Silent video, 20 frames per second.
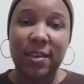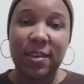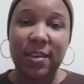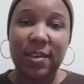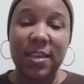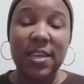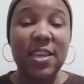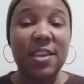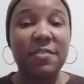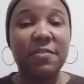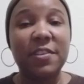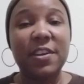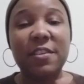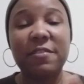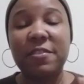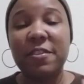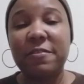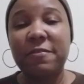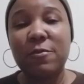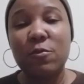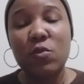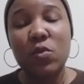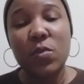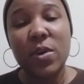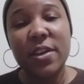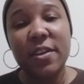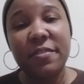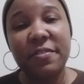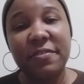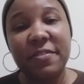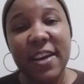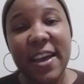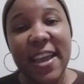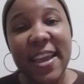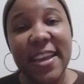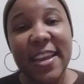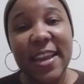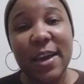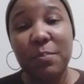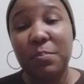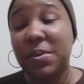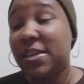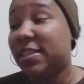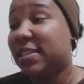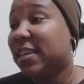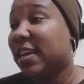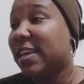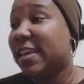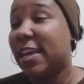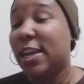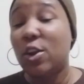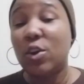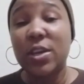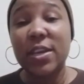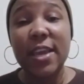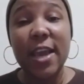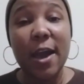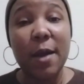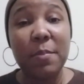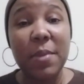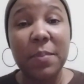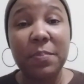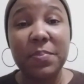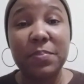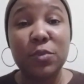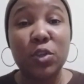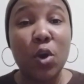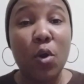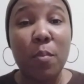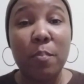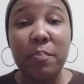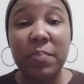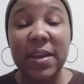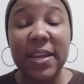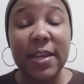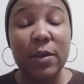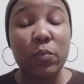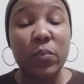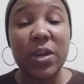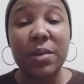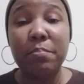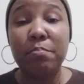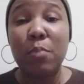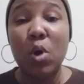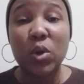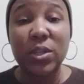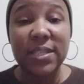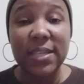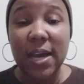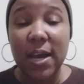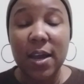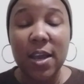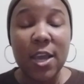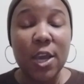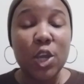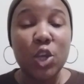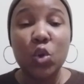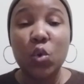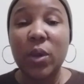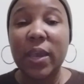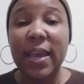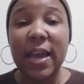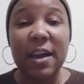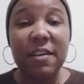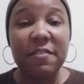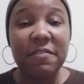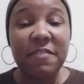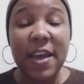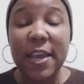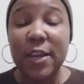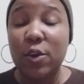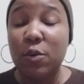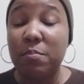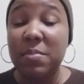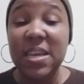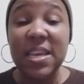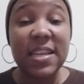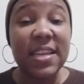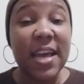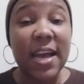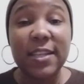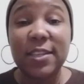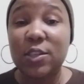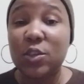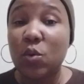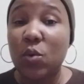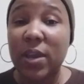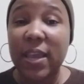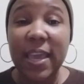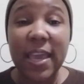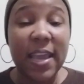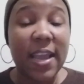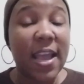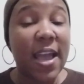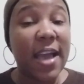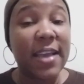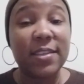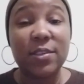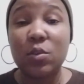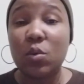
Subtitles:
Even if the food where you find a piece of yellow yam, a dumpling with butter, you can't find no meat, that's okay, guys.